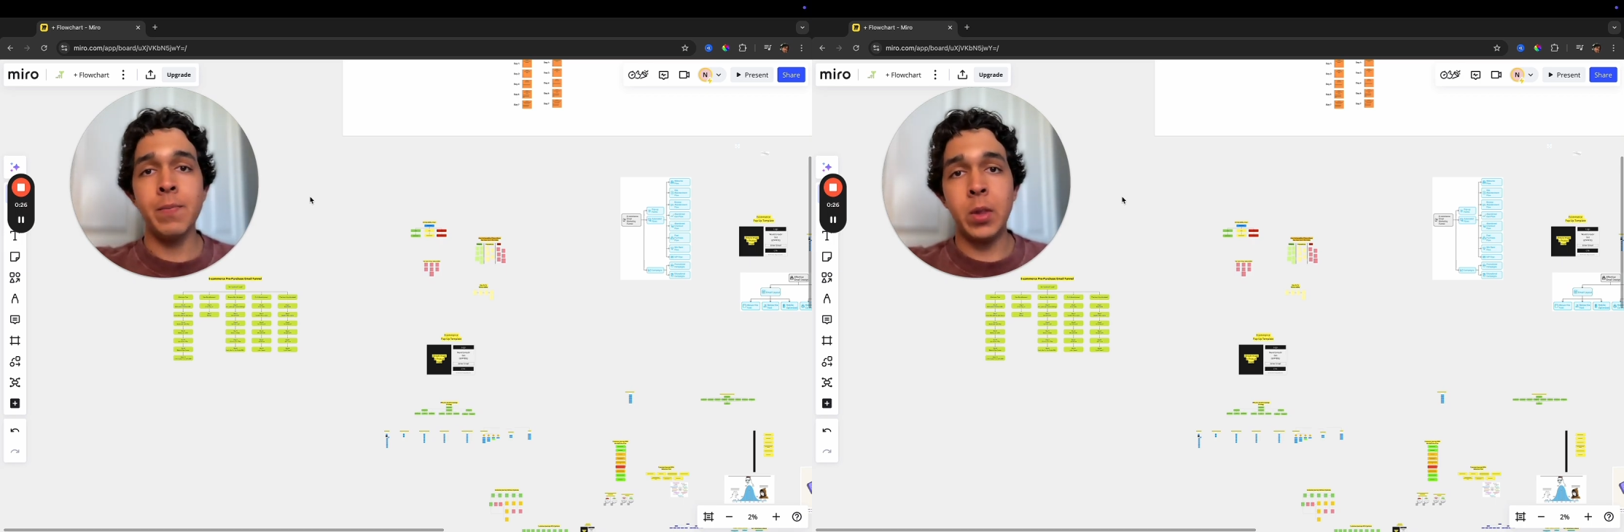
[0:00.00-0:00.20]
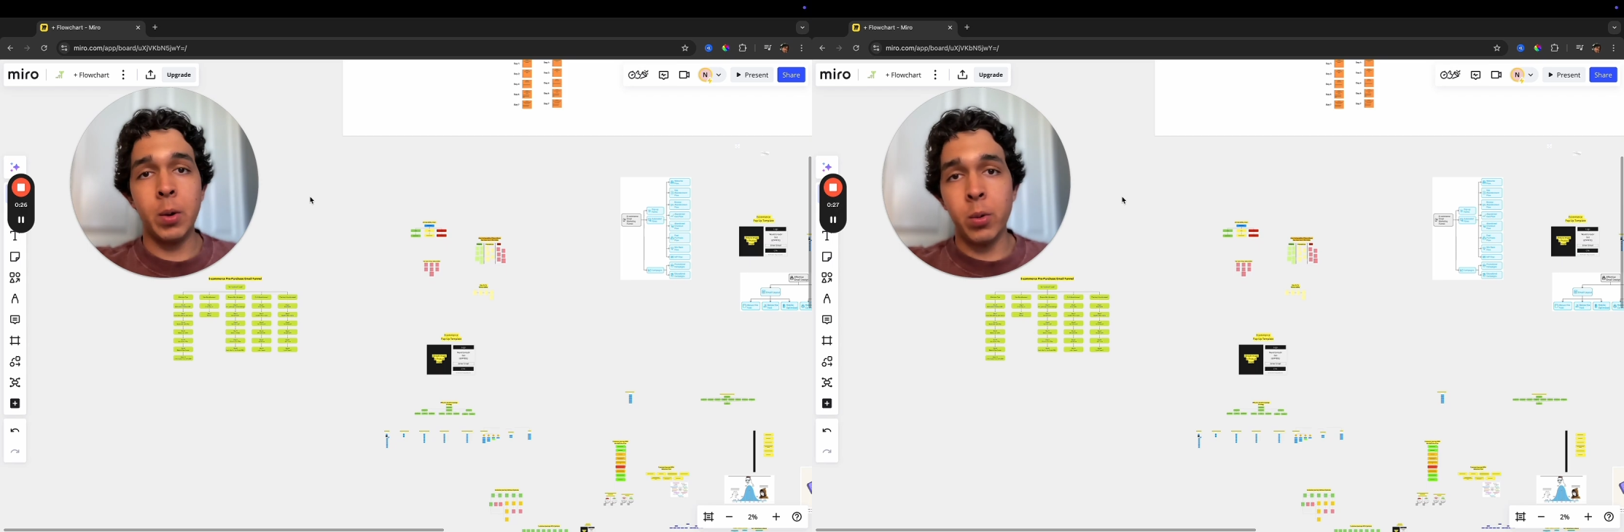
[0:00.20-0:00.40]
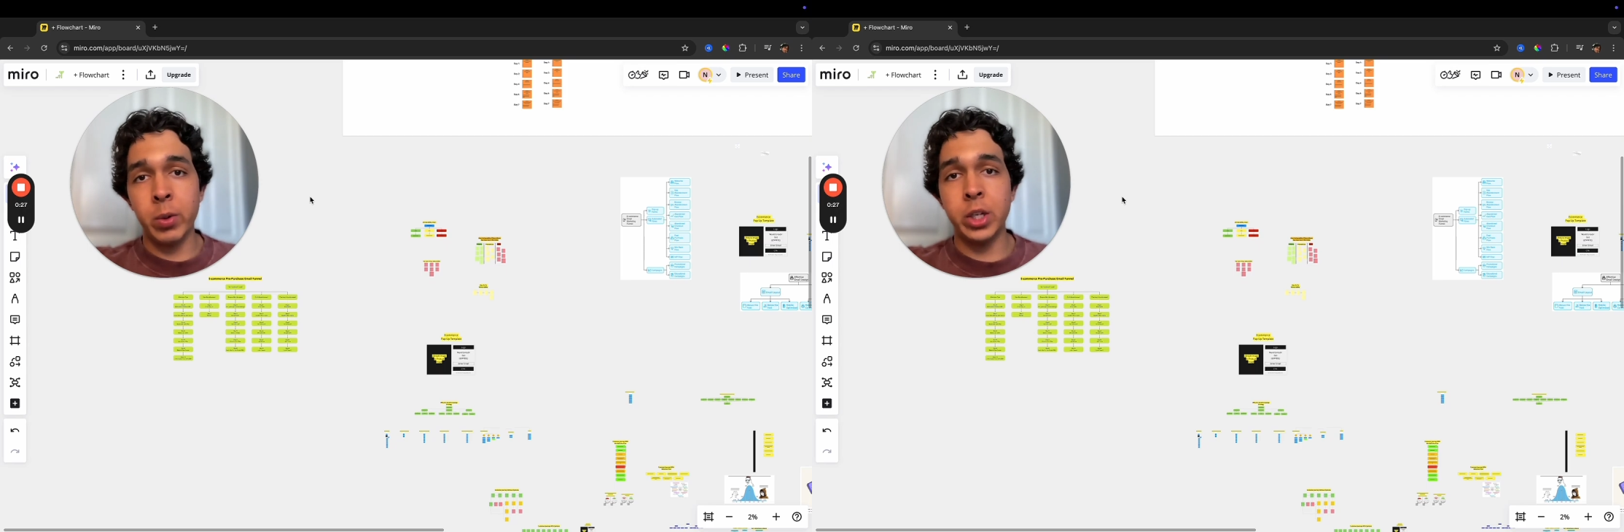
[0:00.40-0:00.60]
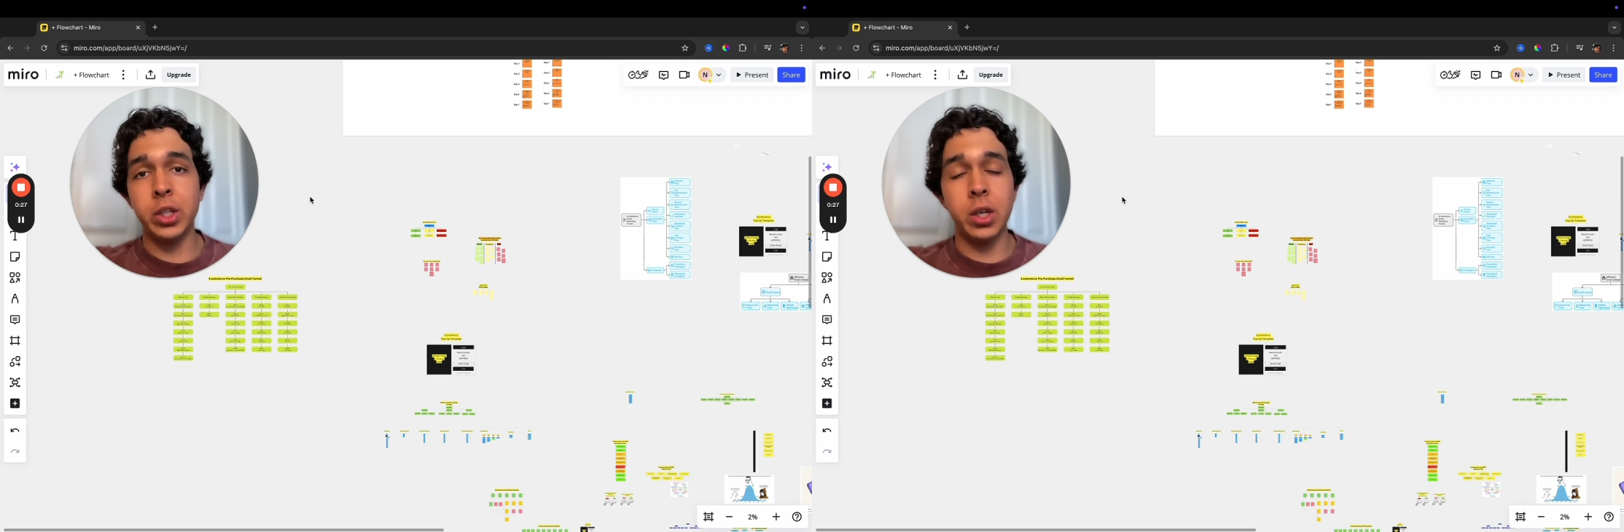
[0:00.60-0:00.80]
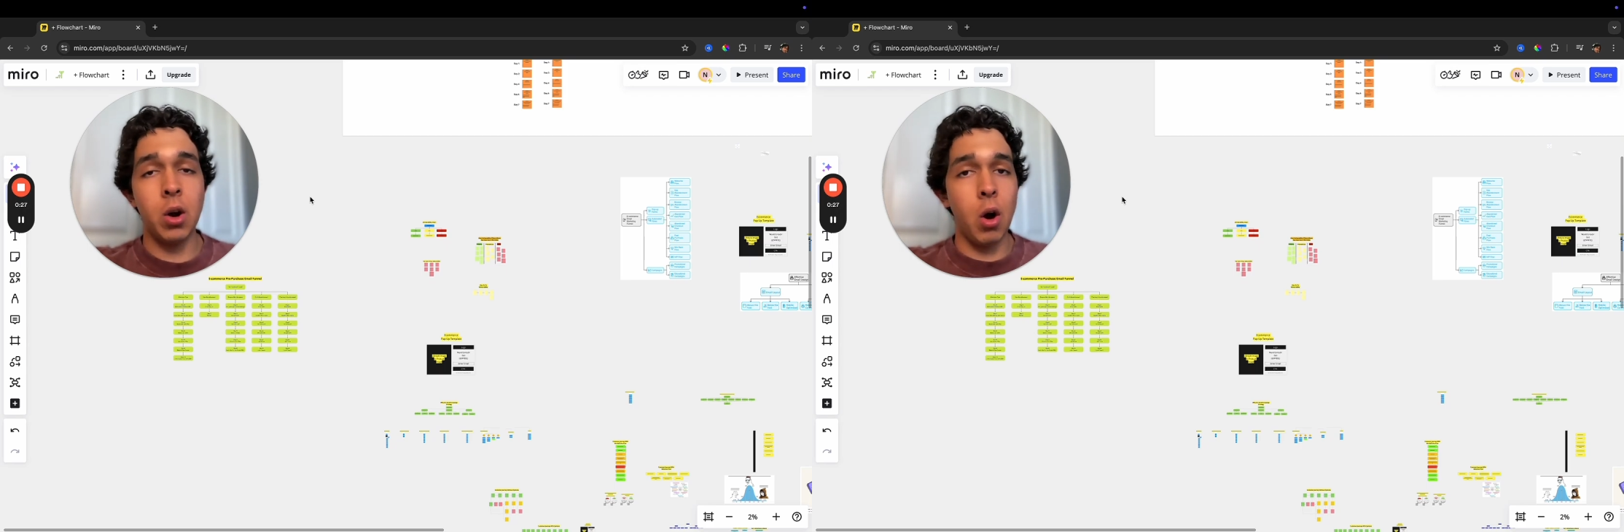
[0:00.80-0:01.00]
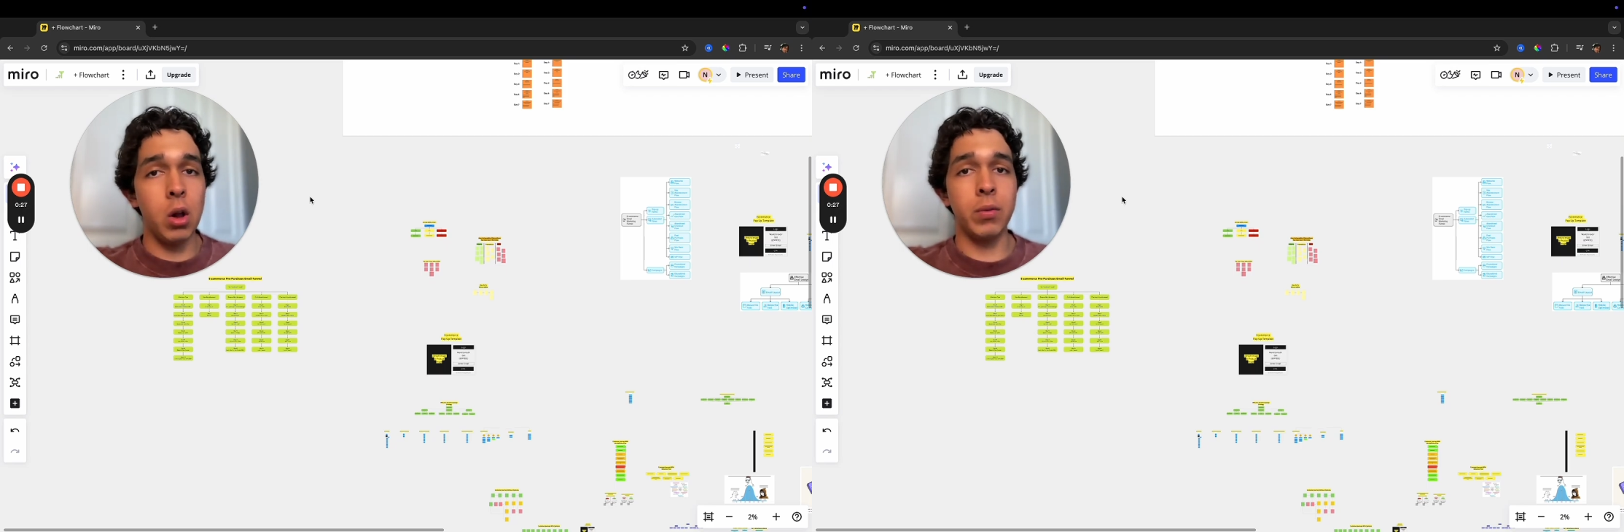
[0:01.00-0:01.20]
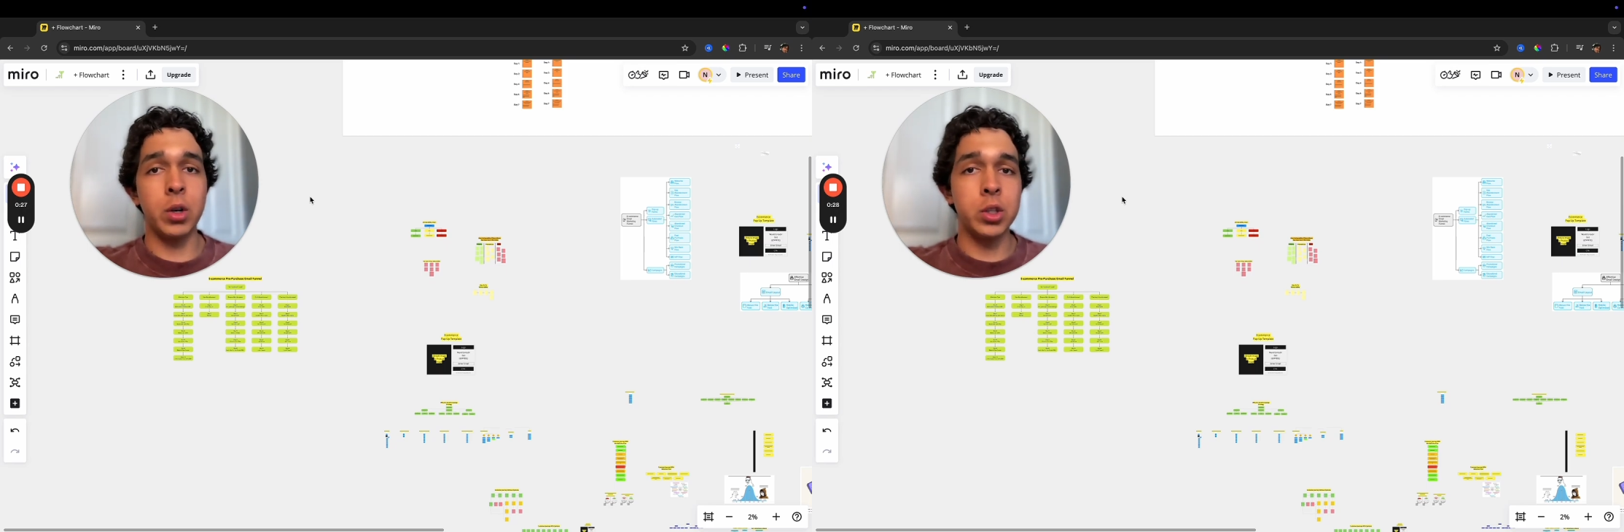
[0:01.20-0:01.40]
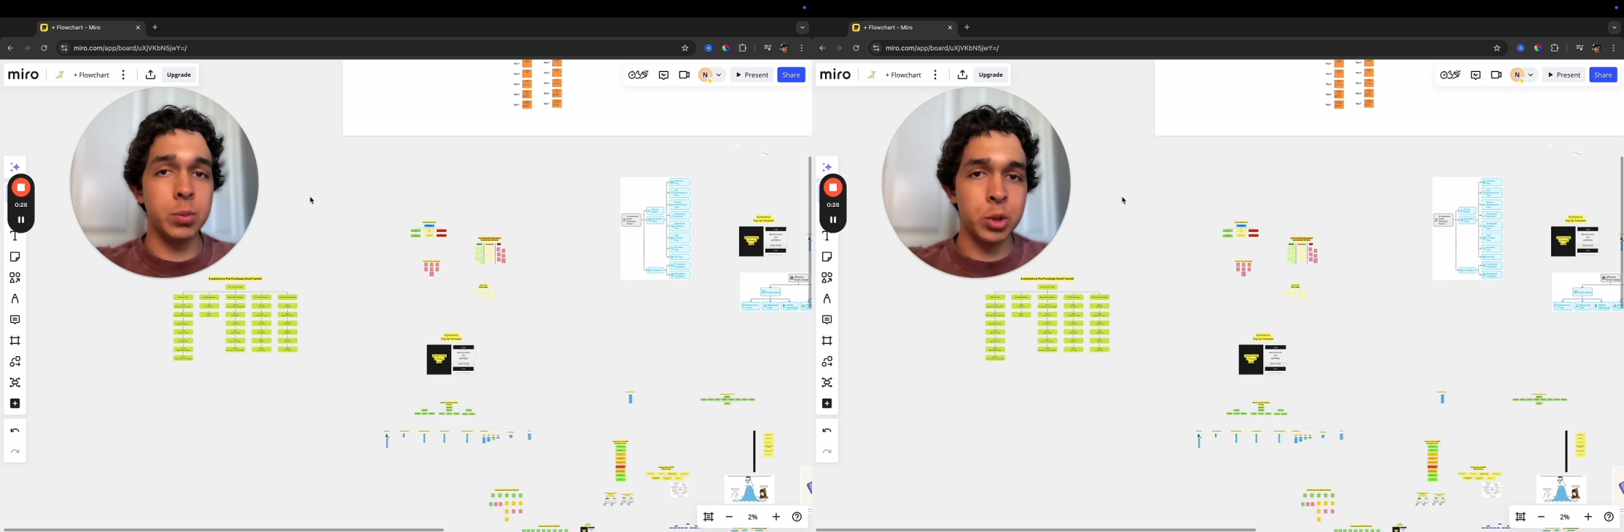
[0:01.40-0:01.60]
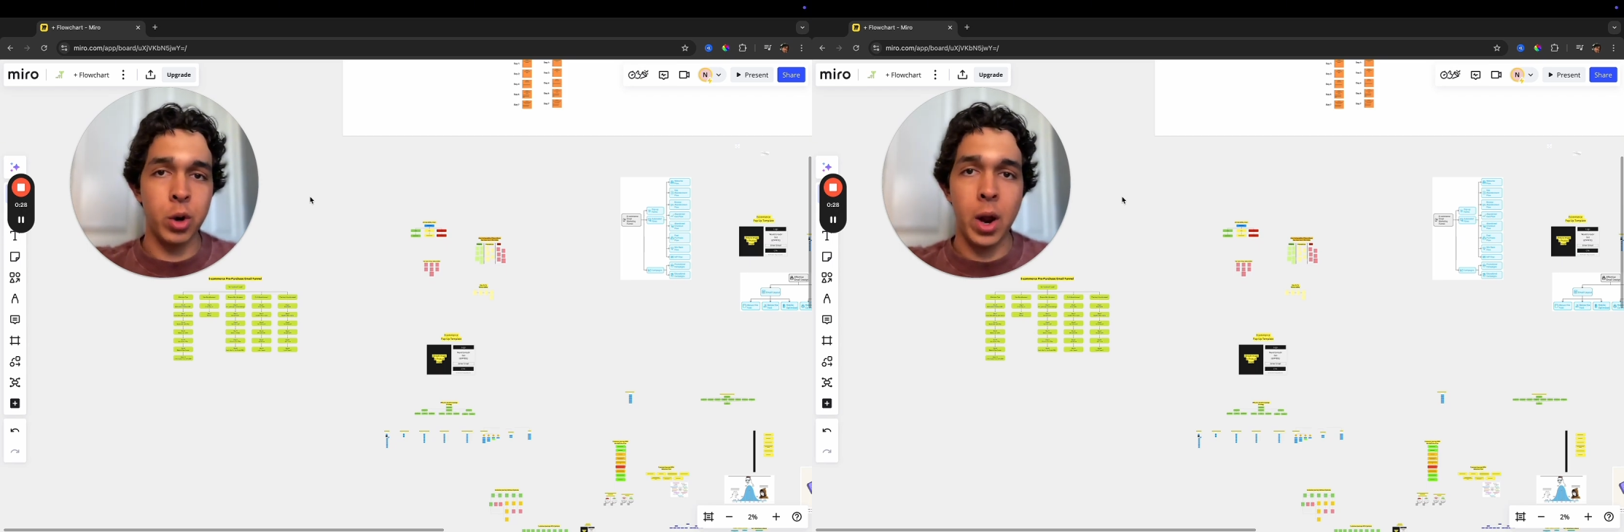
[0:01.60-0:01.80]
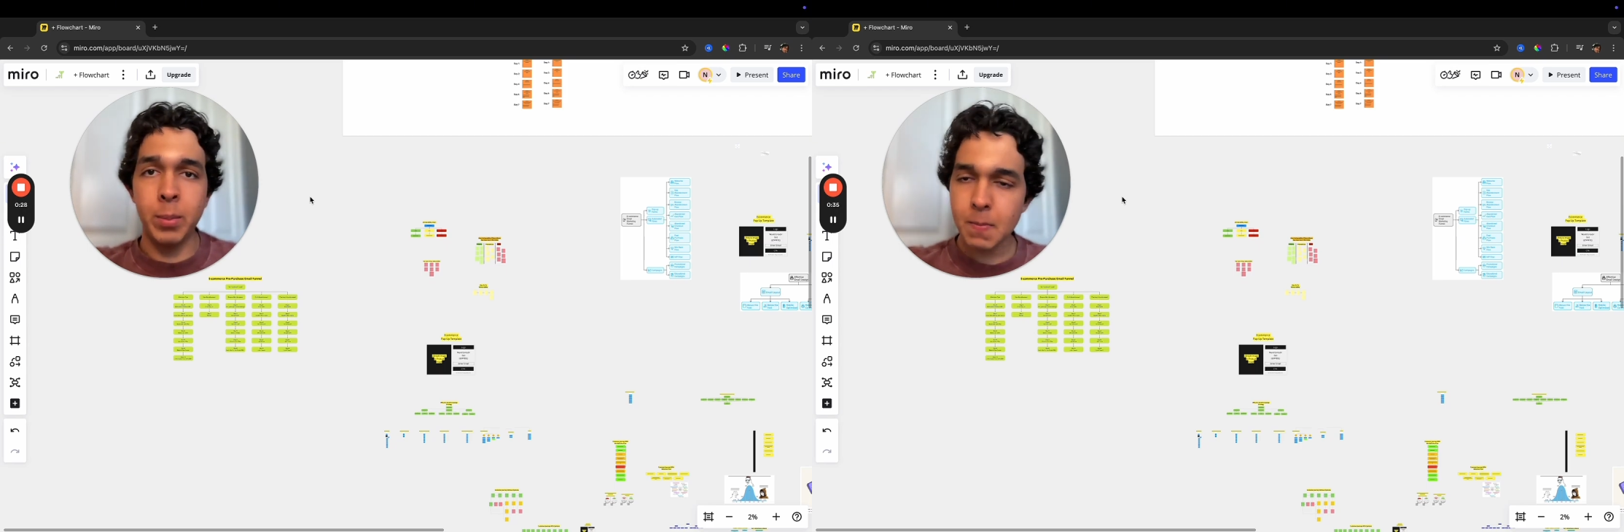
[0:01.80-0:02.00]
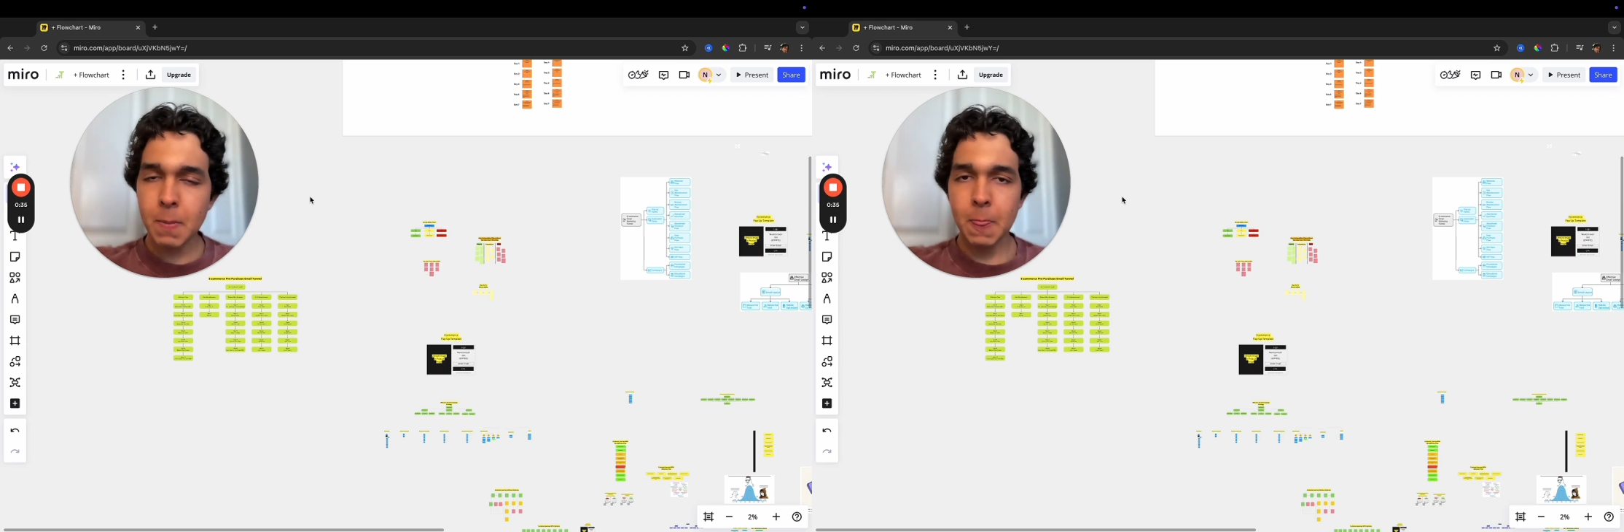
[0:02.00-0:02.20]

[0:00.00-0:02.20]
that we're reaching all of our subscribers.